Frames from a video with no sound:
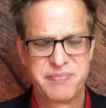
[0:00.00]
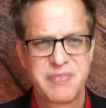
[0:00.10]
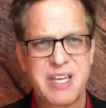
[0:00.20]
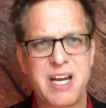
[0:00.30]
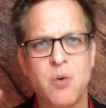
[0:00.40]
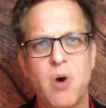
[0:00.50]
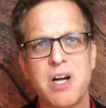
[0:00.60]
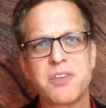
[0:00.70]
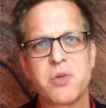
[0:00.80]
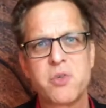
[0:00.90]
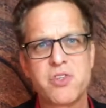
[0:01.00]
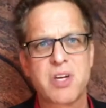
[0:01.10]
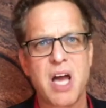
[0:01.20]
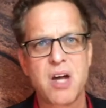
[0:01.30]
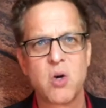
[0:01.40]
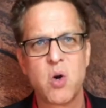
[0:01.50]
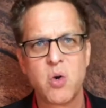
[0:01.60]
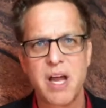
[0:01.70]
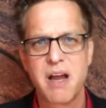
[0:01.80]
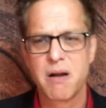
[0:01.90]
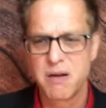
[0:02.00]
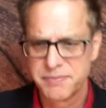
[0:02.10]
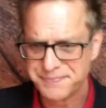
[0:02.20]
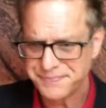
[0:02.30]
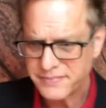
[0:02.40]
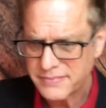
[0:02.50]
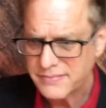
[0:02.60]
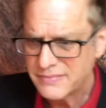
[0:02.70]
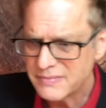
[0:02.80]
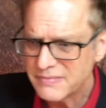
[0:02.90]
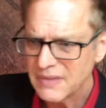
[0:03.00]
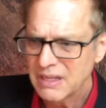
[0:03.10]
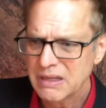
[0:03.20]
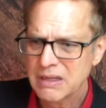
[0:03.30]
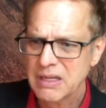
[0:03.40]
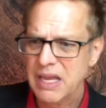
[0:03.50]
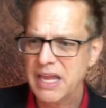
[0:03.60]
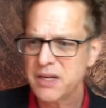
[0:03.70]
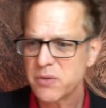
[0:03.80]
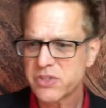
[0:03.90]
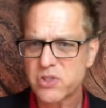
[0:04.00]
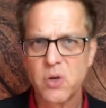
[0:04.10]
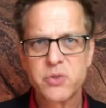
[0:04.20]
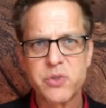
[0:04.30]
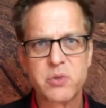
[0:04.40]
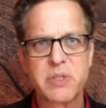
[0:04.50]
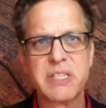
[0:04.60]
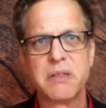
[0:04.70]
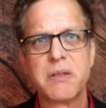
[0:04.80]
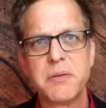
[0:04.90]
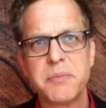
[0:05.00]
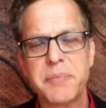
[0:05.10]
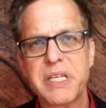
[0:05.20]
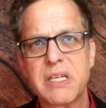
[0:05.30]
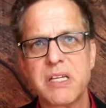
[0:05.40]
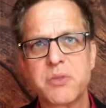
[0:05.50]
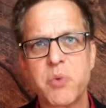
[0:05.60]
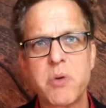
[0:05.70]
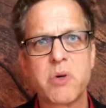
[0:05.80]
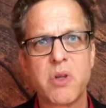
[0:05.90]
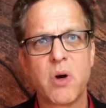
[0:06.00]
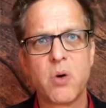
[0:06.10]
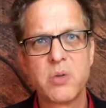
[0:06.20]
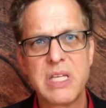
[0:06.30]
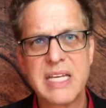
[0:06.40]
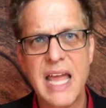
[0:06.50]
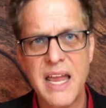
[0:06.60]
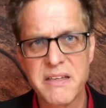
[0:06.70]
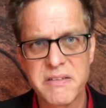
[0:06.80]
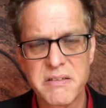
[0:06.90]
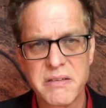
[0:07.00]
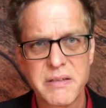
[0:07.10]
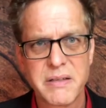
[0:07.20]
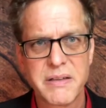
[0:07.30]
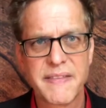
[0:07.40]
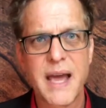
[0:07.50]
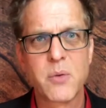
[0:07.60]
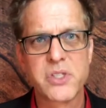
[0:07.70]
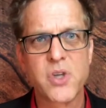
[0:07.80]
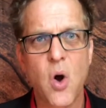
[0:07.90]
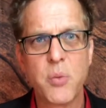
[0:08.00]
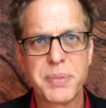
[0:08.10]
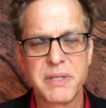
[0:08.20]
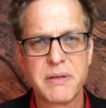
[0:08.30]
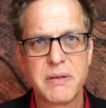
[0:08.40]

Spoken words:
And I walked through Chicago O'Hare, and it was so surreal because we were the only gate that was open.